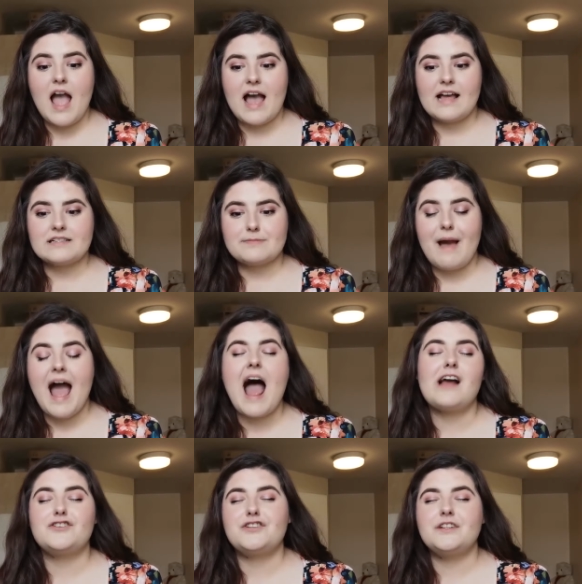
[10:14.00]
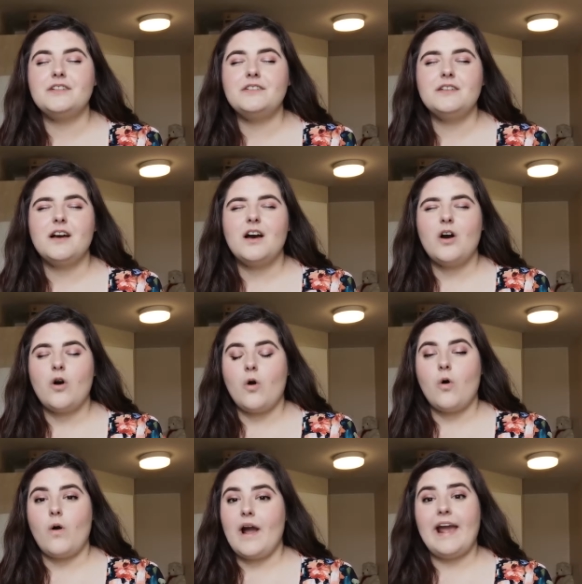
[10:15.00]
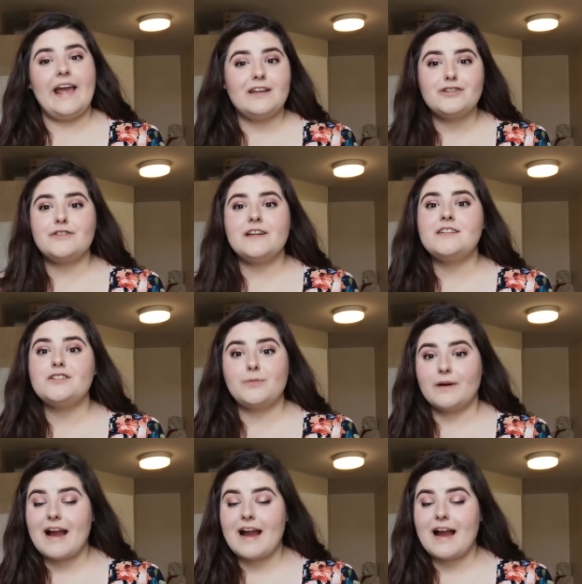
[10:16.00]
and passion or hatred to